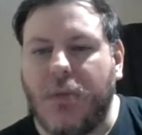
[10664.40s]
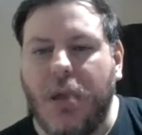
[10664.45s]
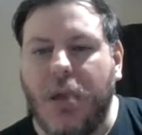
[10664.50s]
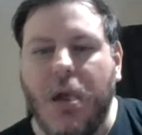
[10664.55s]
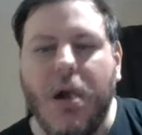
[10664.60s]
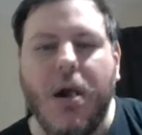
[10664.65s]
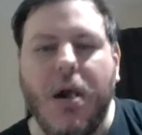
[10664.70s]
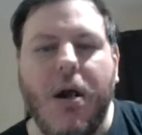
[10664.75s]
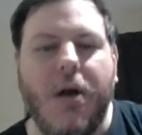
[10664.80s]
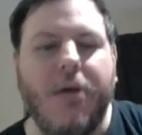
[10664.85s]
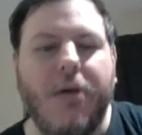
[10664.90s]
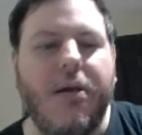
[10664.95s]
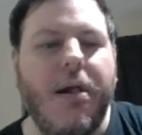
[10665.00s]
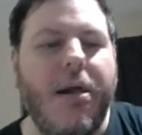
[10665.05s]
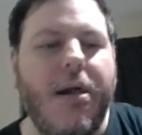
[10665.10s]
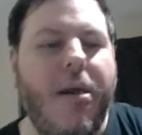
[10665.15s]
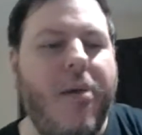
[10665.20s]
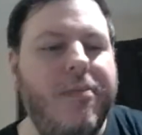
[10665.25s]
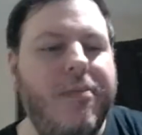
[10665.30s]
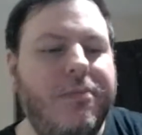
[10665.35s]
Oh,
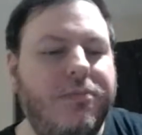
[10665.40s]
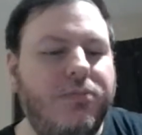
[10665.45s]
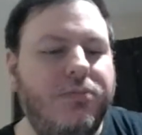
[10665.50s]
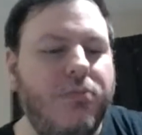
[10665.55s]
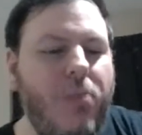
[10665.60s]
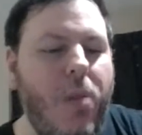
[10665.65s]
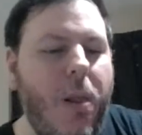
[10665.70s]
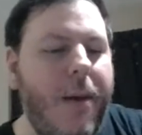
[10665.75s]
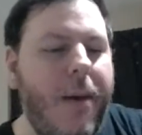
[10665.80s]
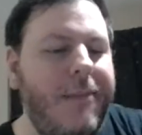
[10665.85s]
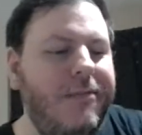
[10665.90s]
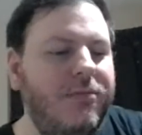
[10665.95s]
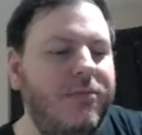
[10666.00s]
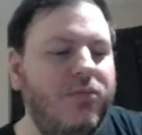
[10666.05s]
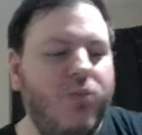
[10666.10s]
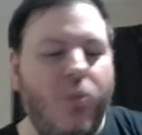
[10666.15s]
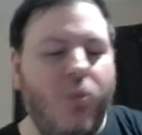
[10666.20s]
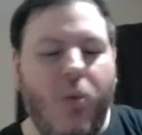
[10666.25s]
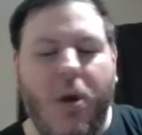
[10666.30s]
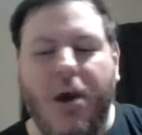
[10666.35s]
okay.
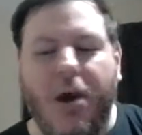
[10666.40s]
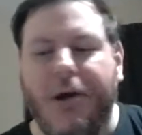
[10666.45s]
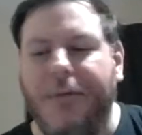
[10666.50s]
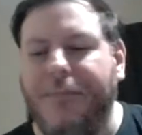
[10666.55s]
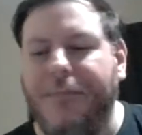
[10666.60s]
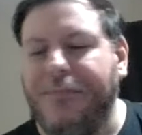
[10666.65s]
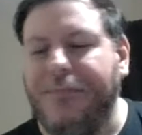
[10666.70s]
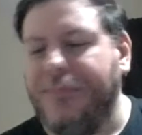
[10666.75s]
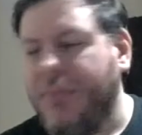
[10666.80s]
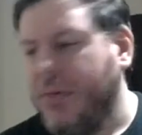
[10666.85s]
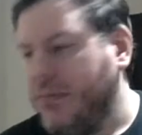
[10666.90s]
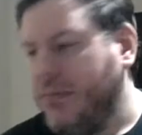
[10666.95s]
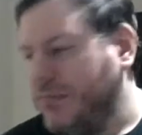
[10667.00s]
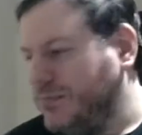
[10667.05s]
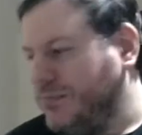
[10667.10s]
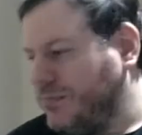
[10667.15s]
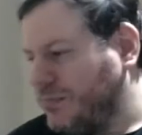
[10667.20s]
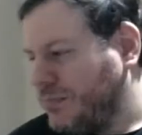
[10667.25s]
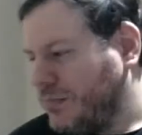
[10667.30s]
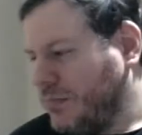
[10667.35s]
Well,
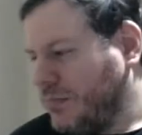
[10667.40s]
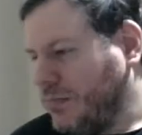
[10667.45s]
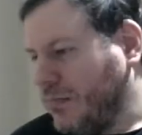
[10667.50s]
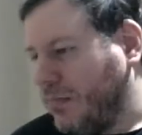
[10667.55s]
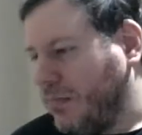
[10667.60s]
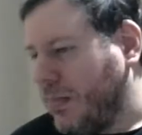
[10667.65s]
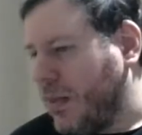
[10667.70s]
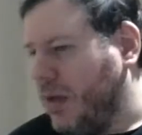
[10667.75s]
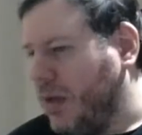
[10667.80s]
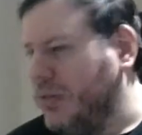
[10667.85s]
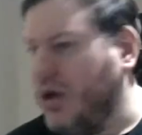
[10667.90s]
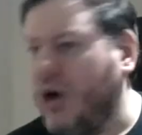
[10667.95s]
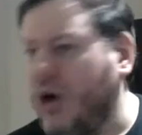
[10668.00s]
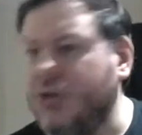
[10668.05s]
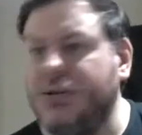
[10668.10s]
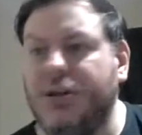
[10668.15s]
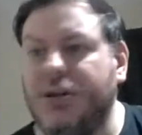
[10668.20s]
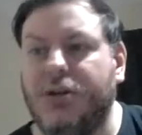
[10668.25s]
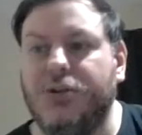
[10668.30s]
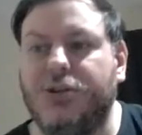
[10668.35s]
as
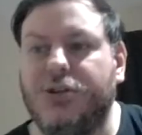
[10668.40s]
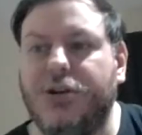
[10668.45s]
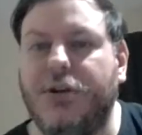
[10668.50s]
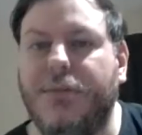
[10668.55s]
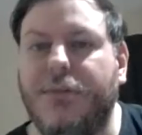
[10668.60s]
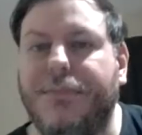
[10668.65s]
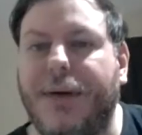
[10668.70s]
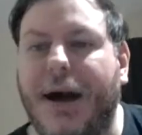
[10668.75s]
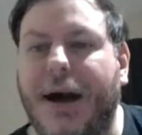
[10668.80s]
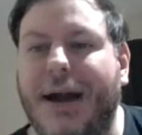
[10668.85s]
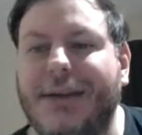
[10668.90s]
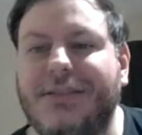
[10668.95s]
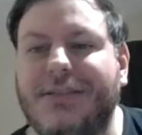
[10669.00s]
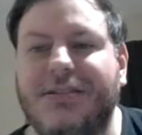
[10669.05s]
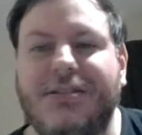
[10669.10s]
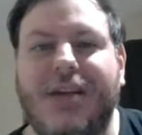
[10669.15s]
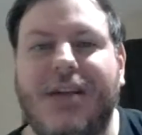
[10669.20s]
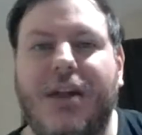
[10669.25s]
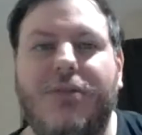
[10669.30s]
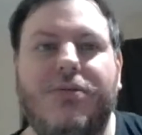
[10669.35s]
long as you don't show the bodies,
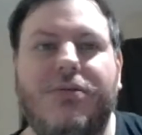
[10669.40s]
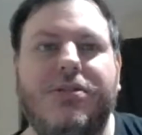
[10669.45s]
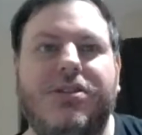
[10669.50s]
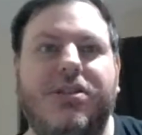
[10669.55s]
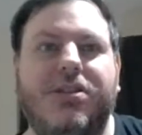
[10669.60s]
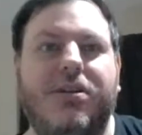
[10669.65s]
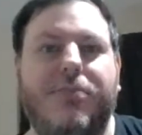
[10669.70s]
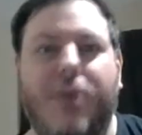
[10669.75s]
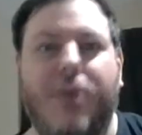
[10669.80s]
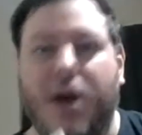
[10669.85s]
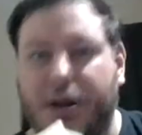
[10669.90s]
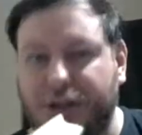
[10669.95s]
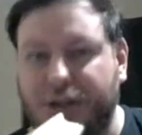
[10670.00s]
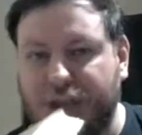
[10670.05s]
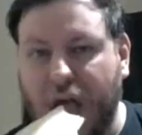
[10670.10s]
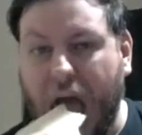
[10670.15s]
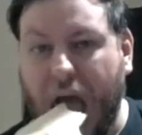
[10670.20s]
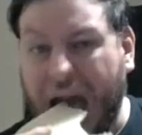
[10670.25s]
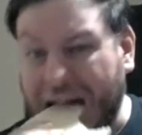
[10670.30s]
because I don't want to see any bodies.